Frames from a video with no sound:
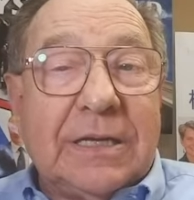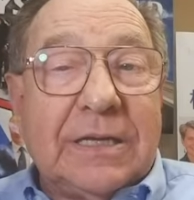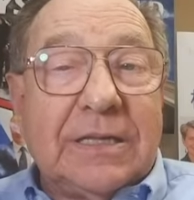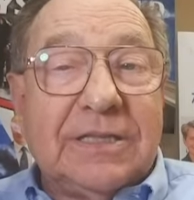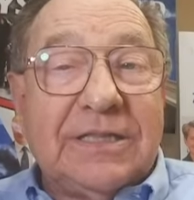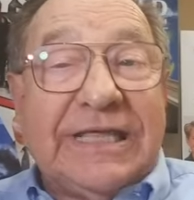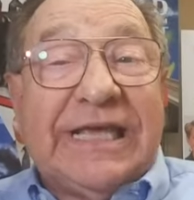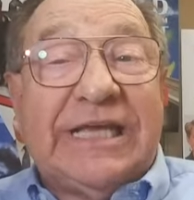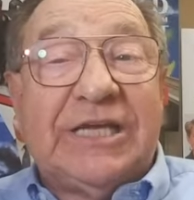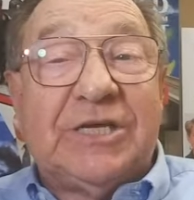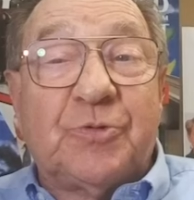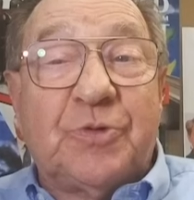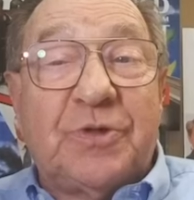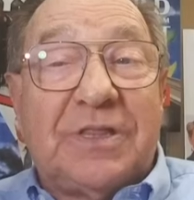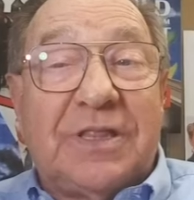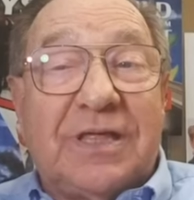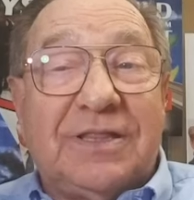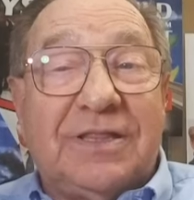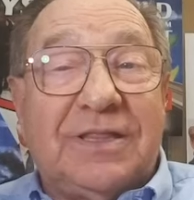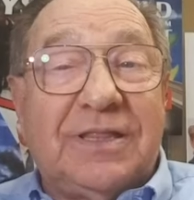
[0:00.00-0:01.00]
these were
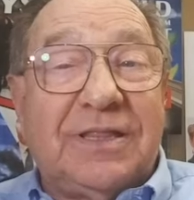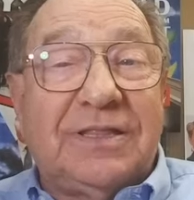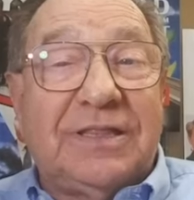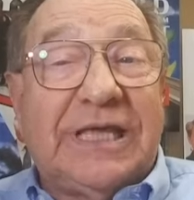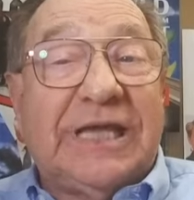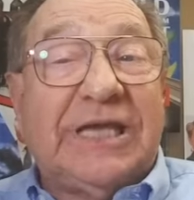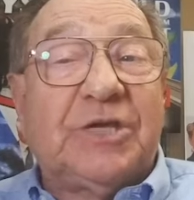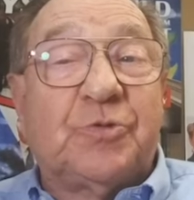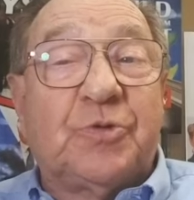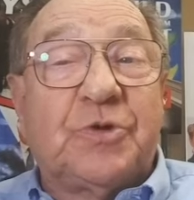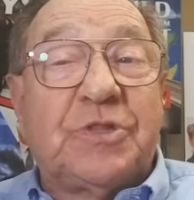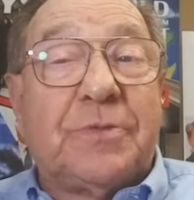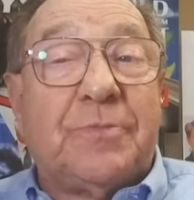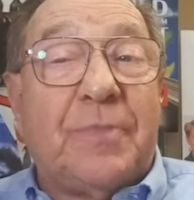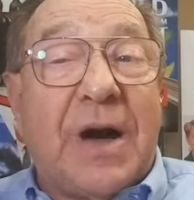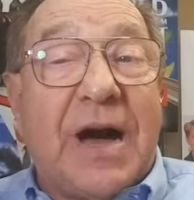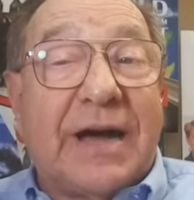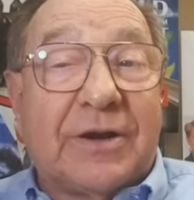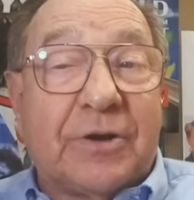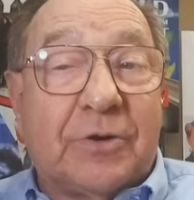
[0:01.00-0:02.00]
the
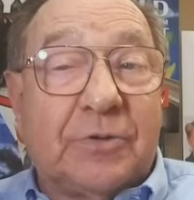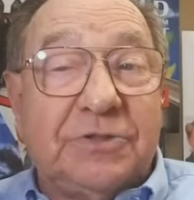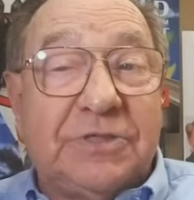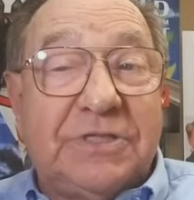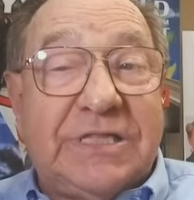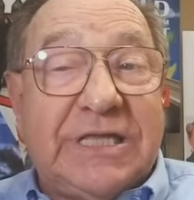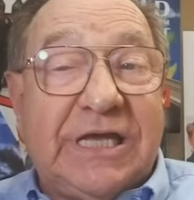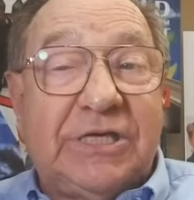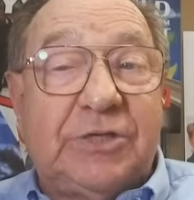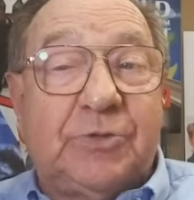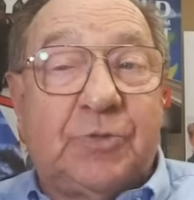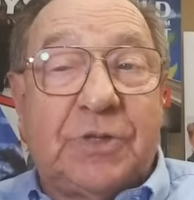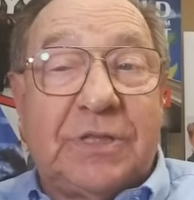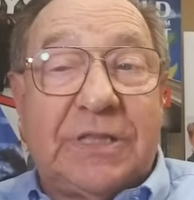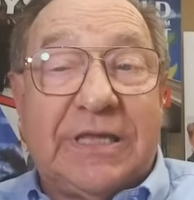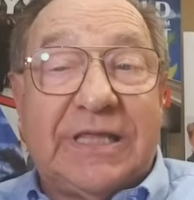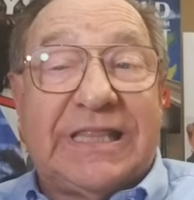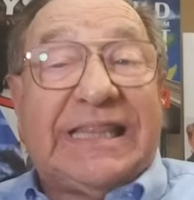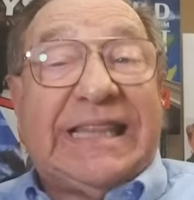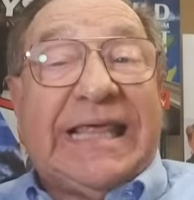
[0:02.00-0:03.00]
mottos, these were
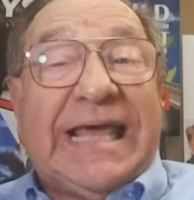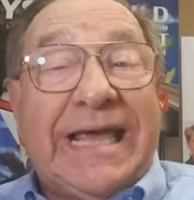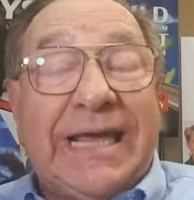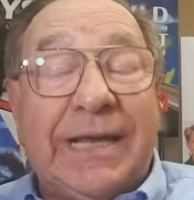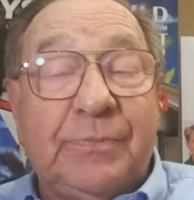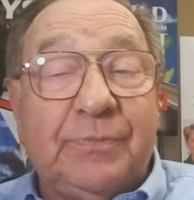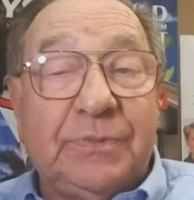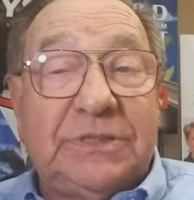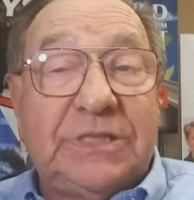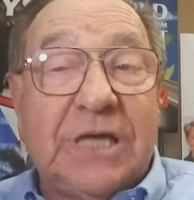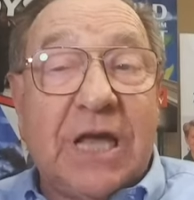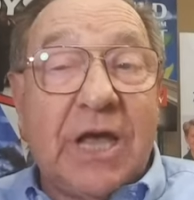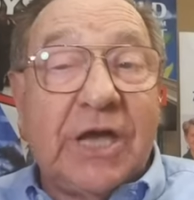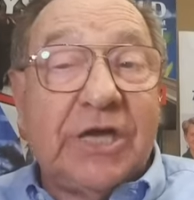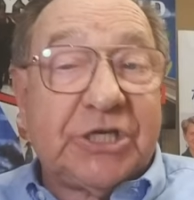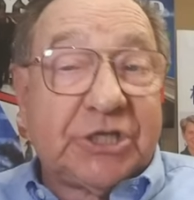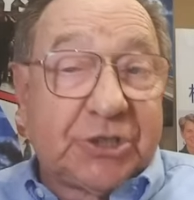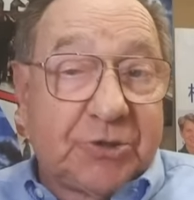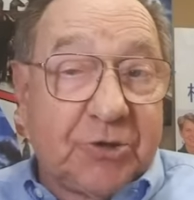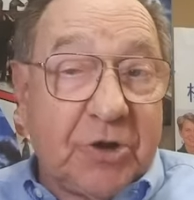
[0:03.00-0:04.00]
the themes
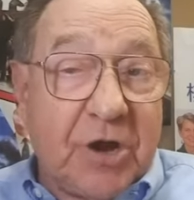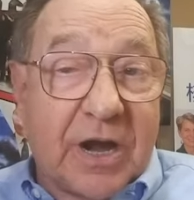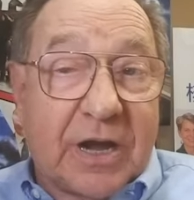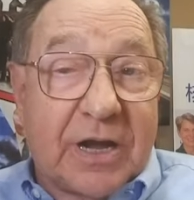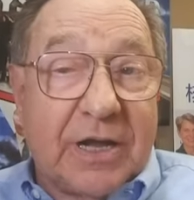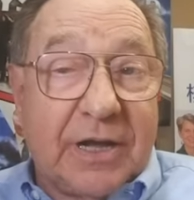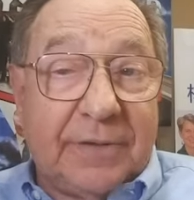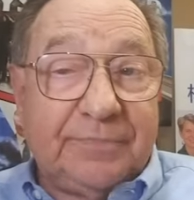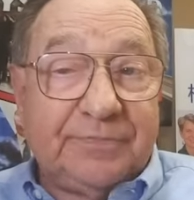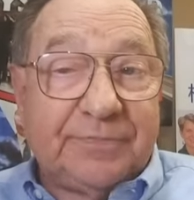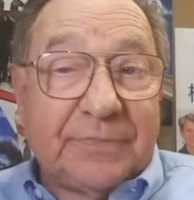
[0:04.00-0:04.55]
struck